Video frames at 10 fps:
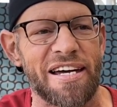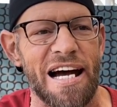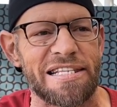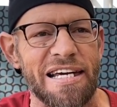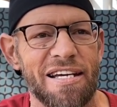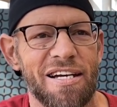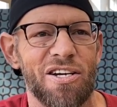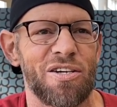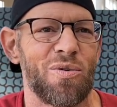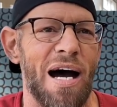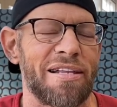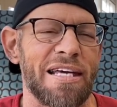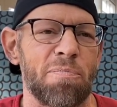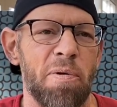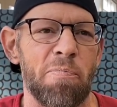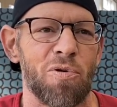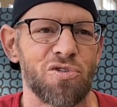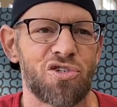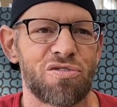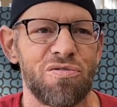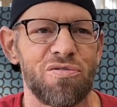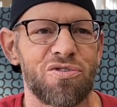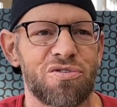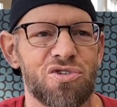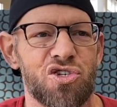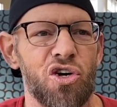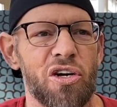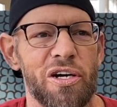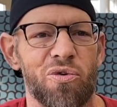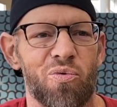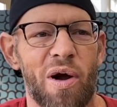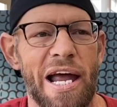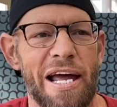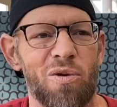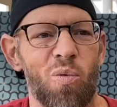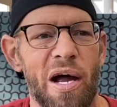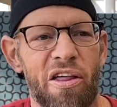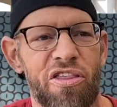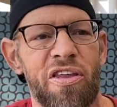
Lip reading: I think people took and ran with